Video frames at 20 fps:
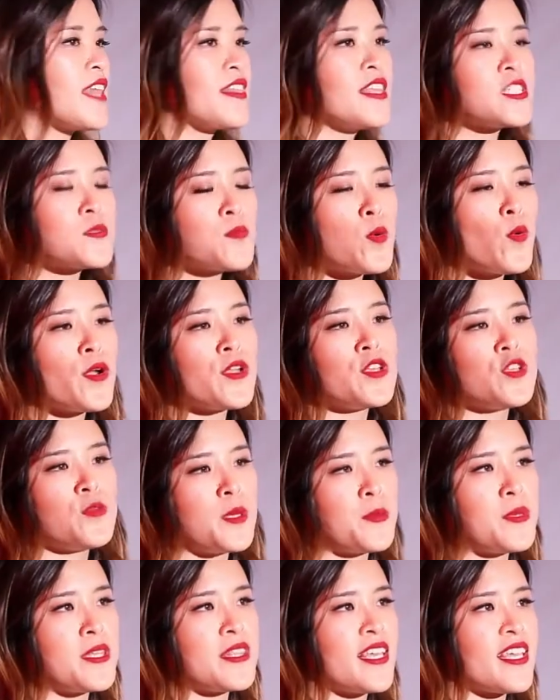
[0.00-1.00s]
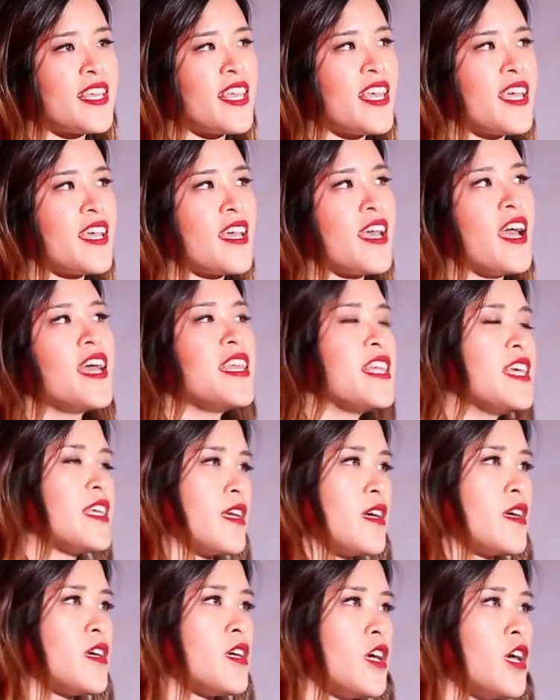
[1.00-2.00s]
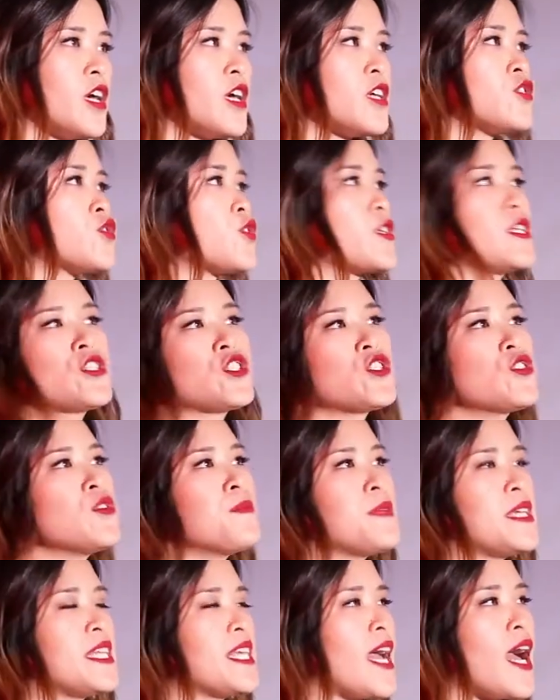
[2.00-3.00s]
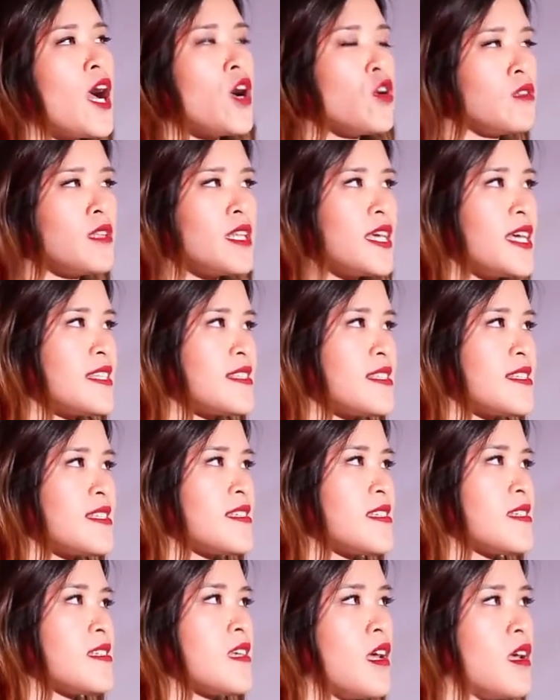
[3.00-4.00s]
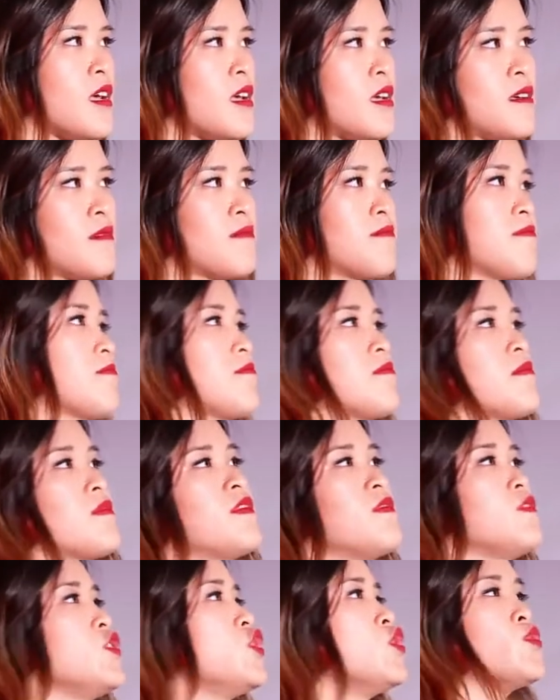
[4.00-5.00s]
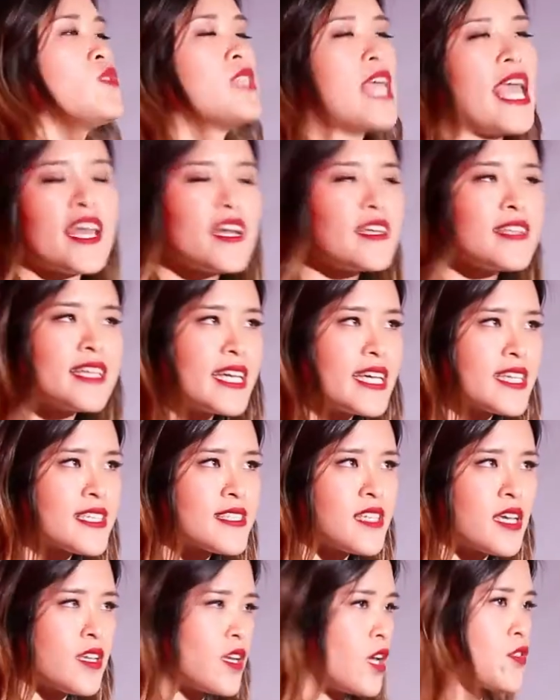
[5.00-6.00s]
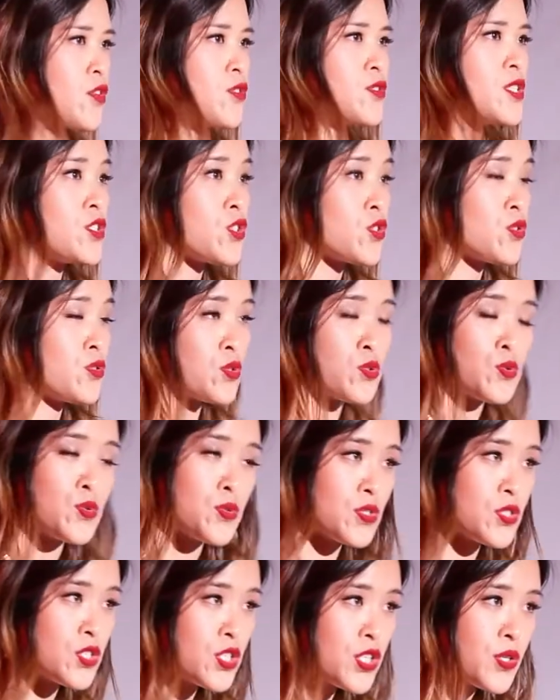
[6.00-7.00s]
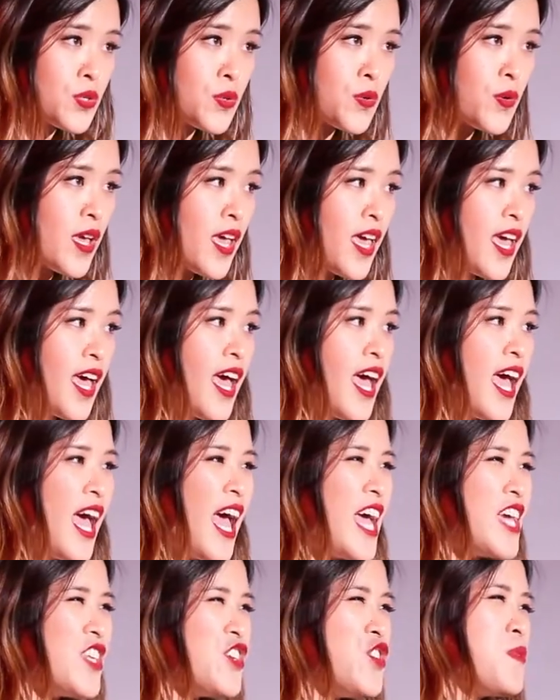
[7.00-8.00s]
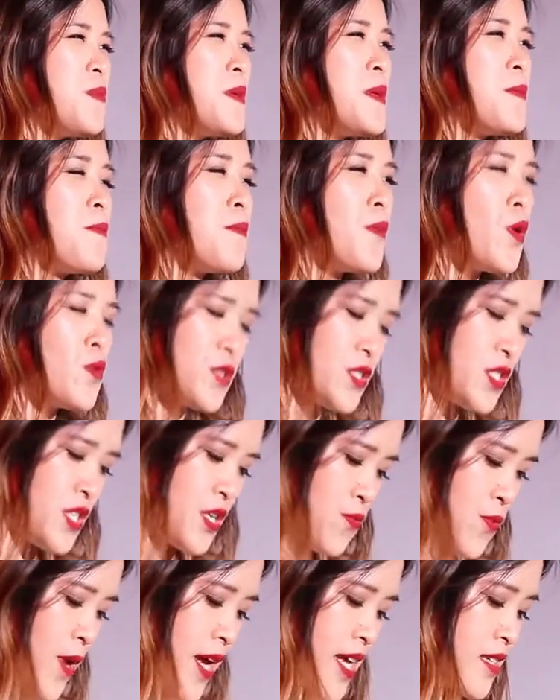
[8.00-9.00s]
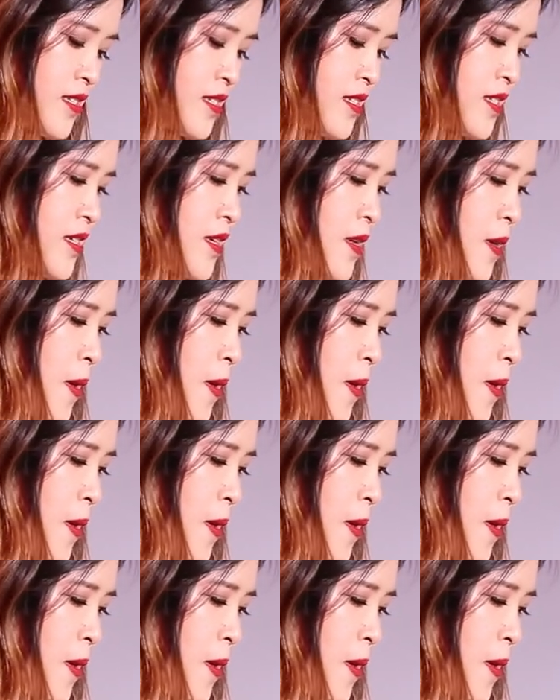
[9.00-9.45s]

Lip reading: this point, you may be thinking, Anita, traditional media outlets use analytics and other digital tools too, and you'd be mostly right,